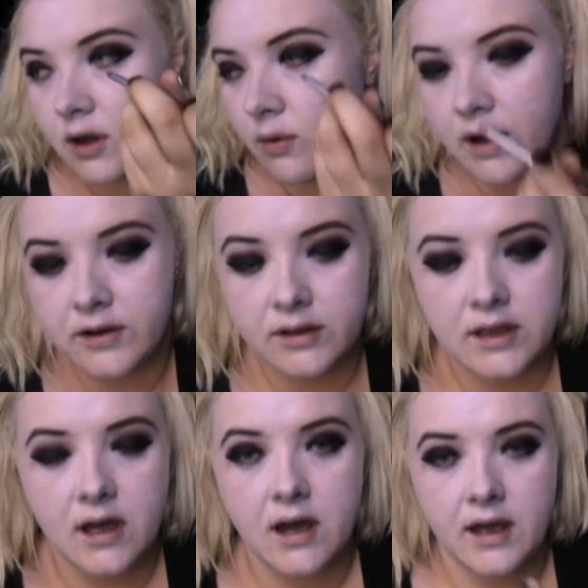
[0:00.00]
to go under
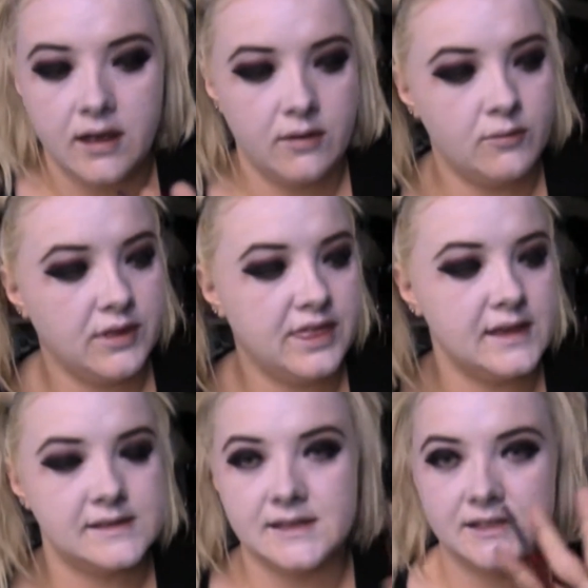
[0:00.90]
the eye with
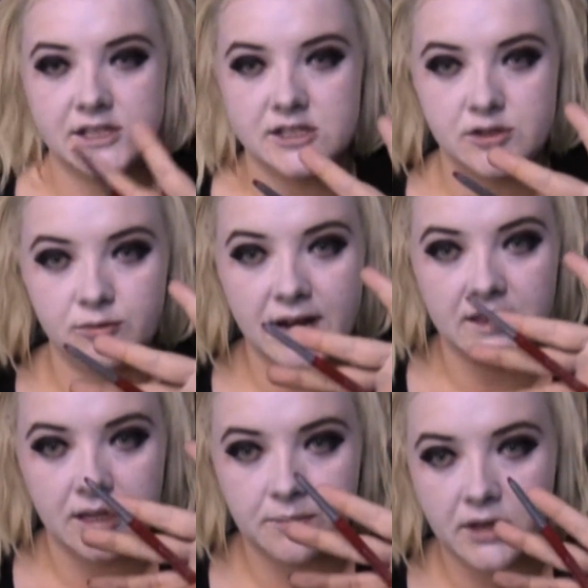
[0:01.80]
this. It's just a
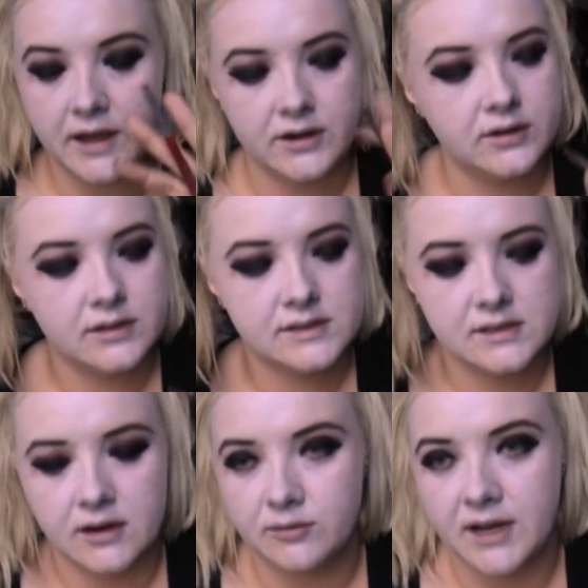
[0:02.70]
red lip liner.
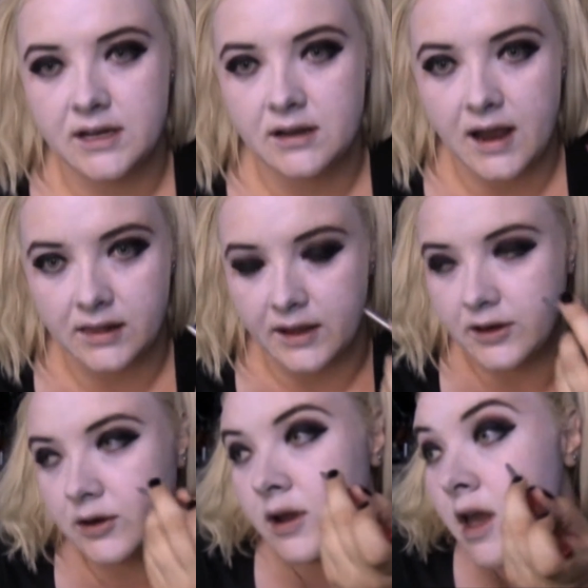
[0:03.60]
It's not a red
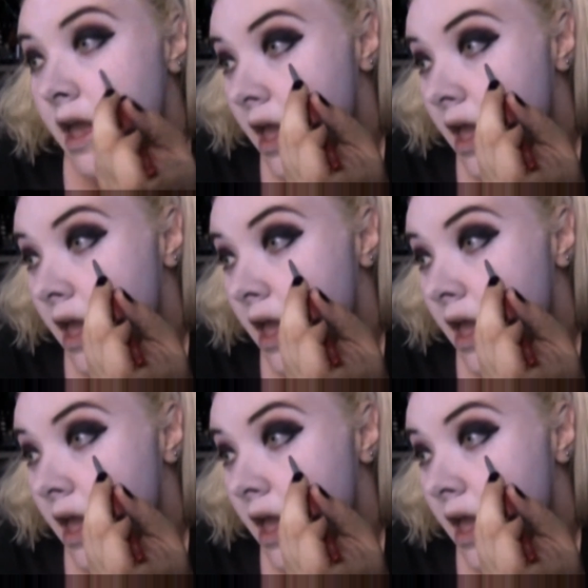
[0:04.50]
eyeliner.